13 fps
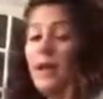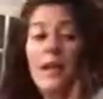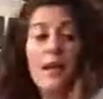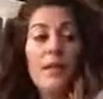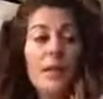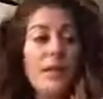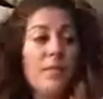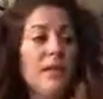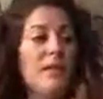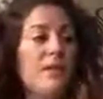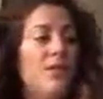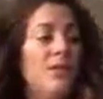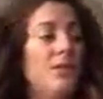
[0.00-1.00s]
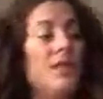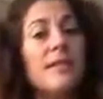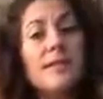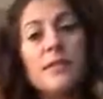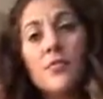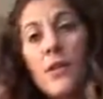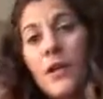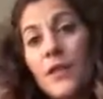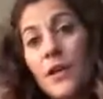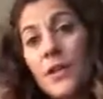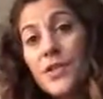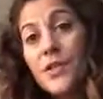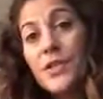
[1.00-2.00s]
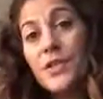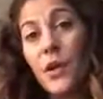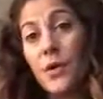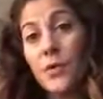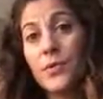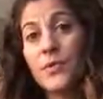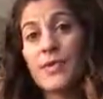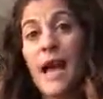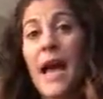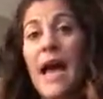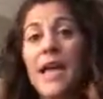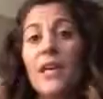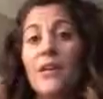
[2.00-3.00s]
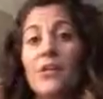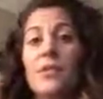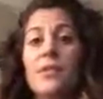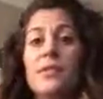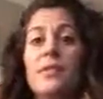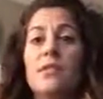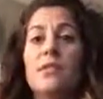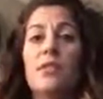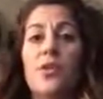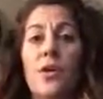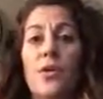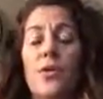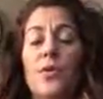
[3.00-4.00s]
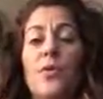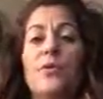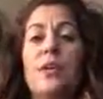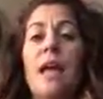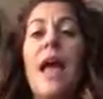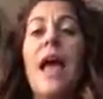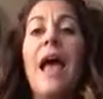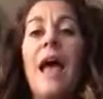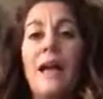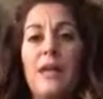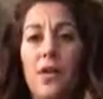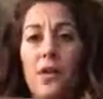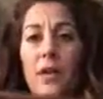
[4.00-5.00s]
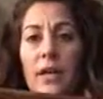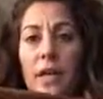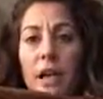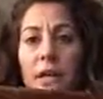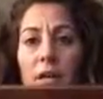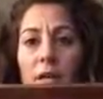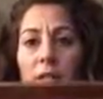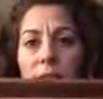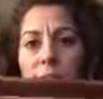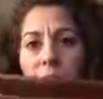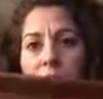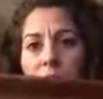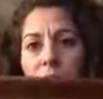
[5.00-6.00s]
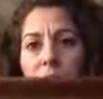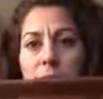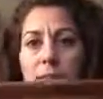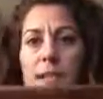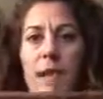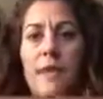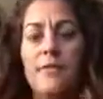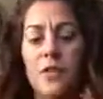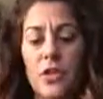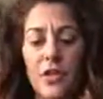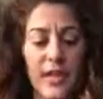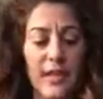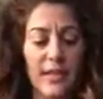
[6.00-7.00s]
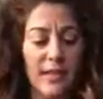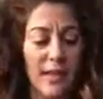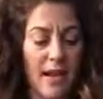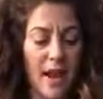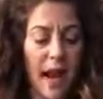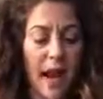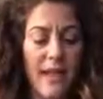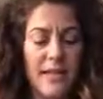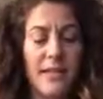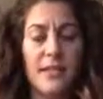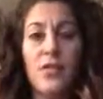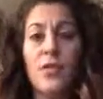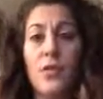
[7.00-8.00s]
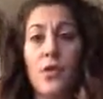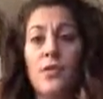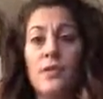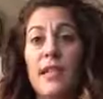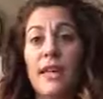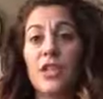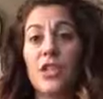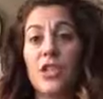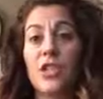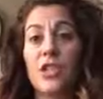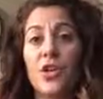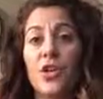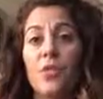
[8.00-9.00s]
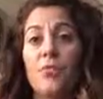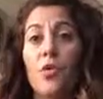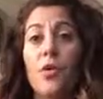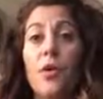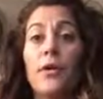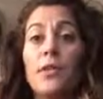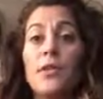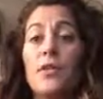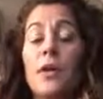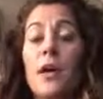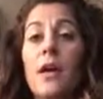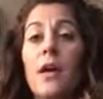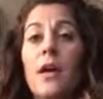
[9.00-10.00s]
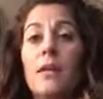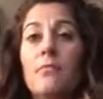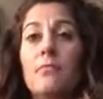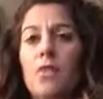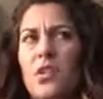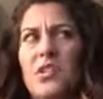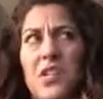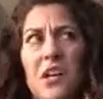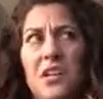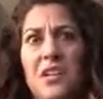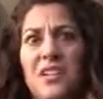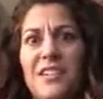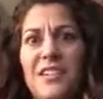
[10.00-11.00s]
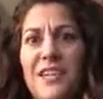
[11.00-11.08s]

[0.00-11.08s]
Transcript: Now what I'm gonna do, this is one of our stones. I use the stones I know it looks probably like it's kind of dirty. It's not. The stones actually turn more dark.